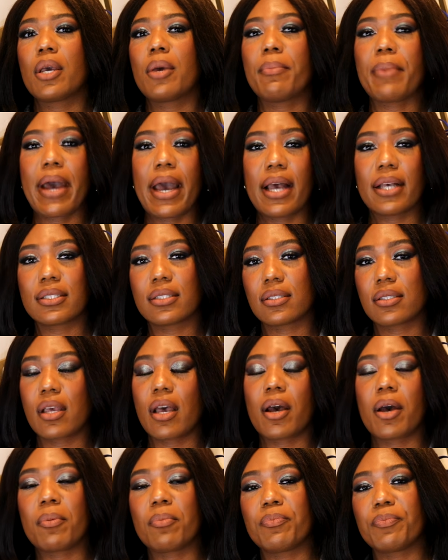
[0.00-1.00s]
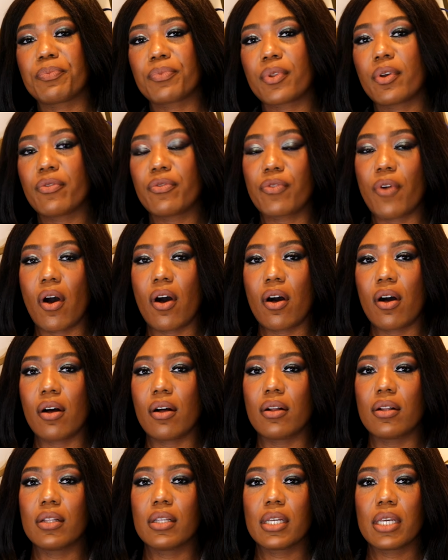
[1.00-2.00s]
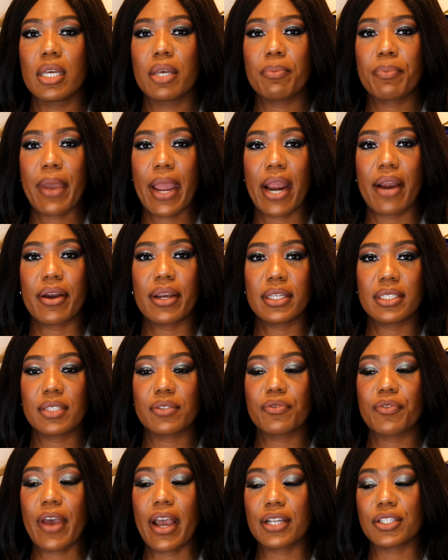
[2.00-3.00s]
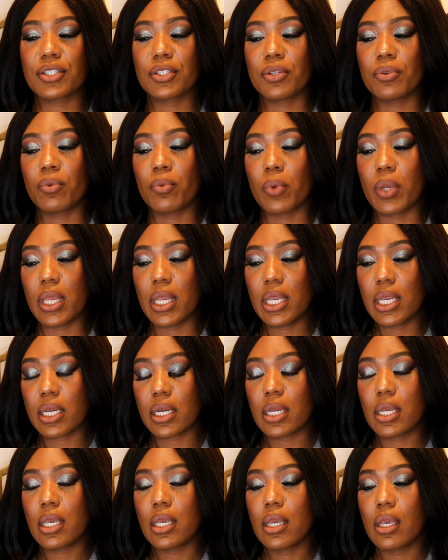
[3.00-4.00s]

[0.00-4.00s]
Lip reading: past fall Paris Fashion Week.